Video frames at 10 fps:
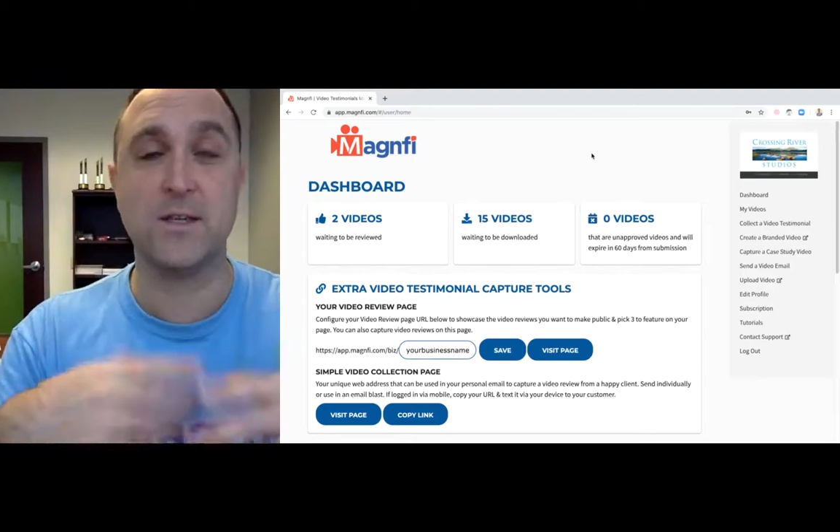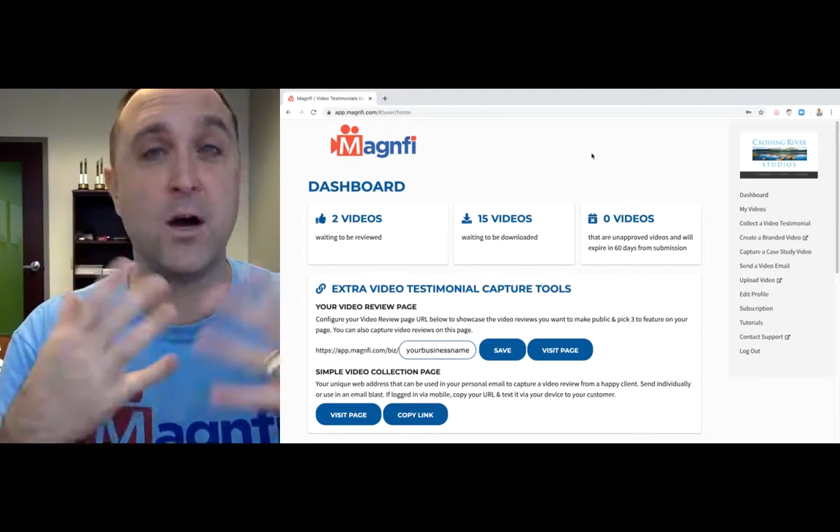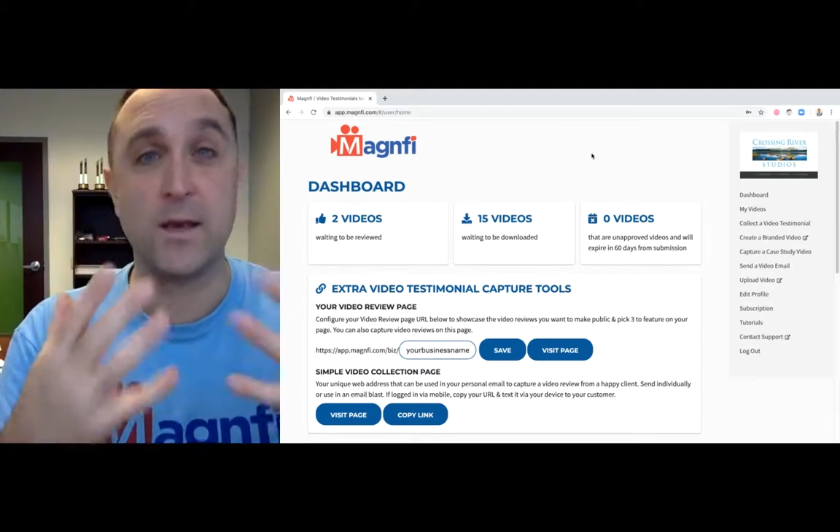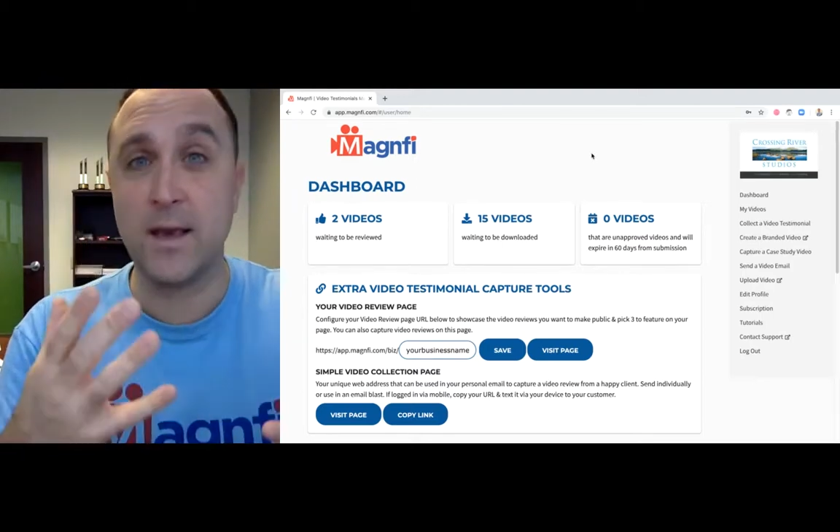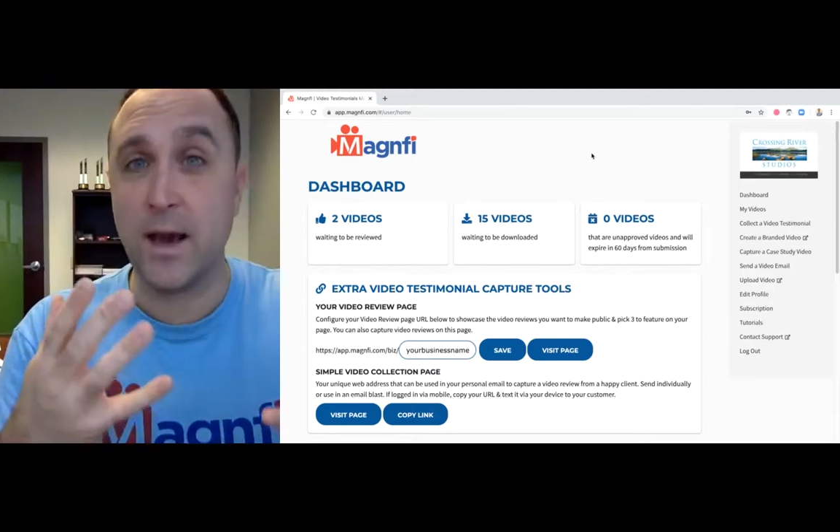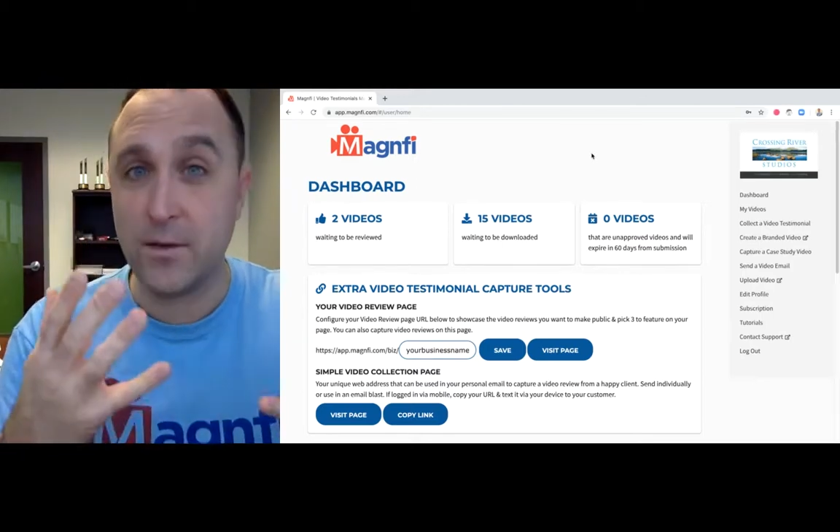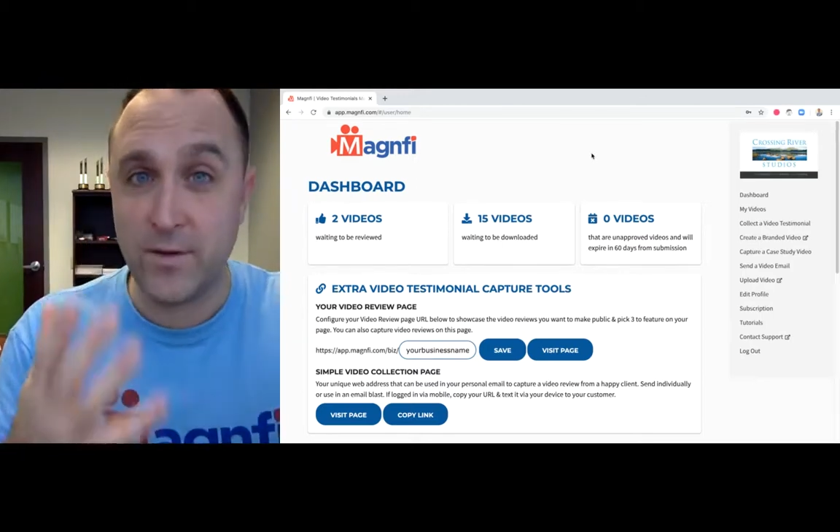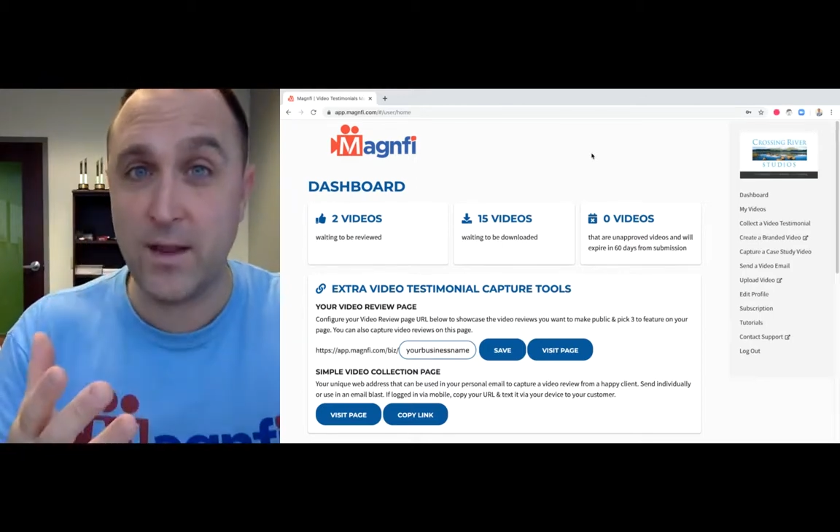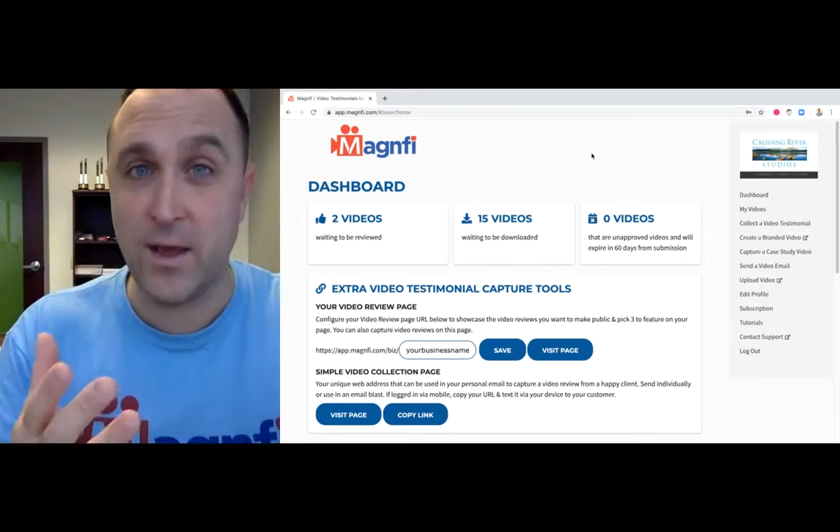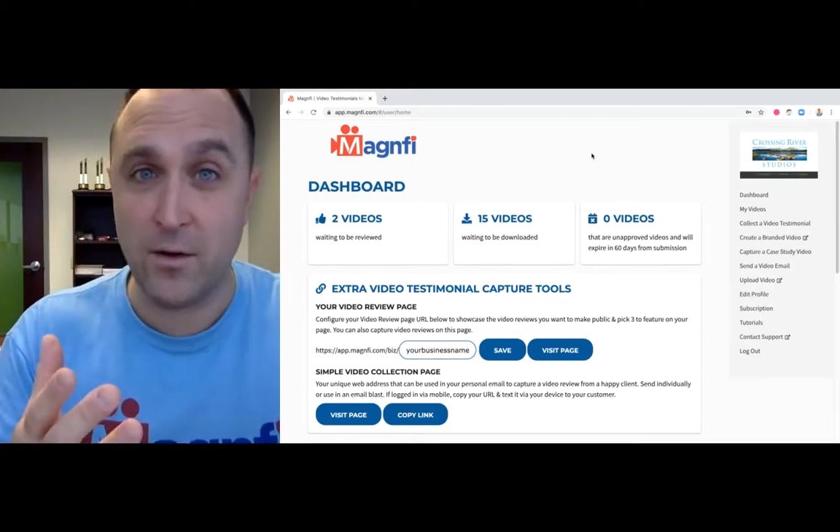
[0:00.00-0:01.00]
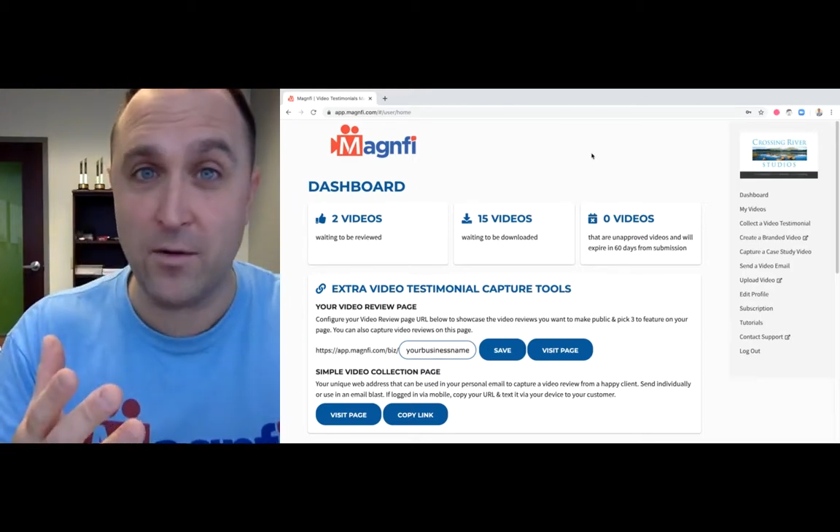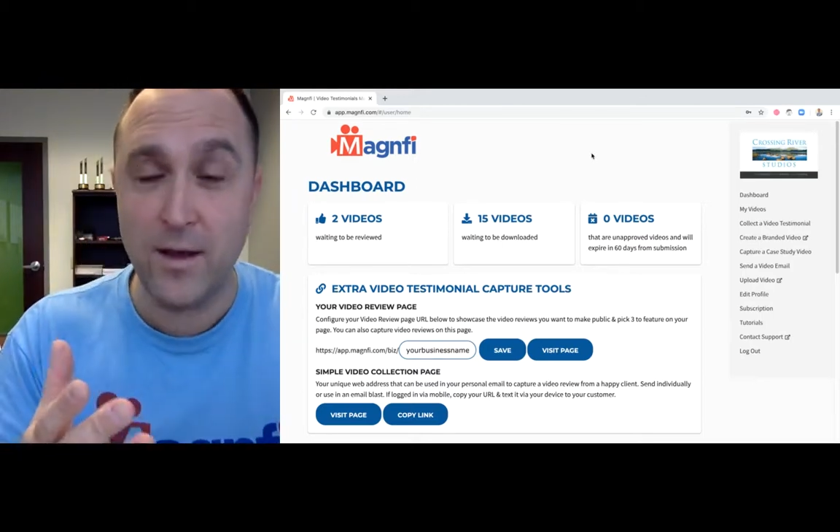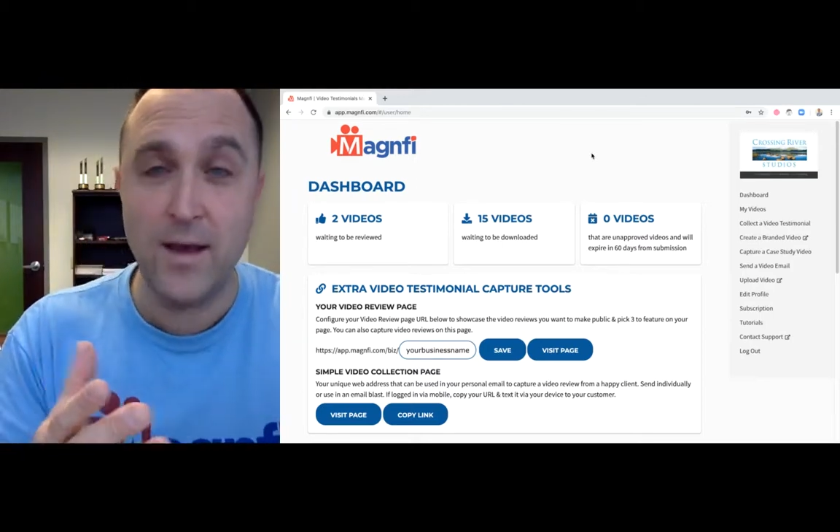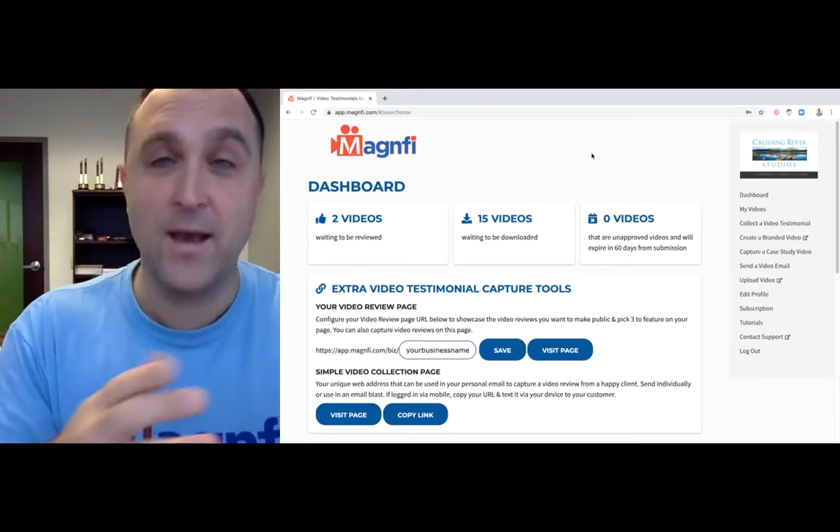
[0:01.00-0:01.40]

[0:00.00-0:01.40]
talking on video.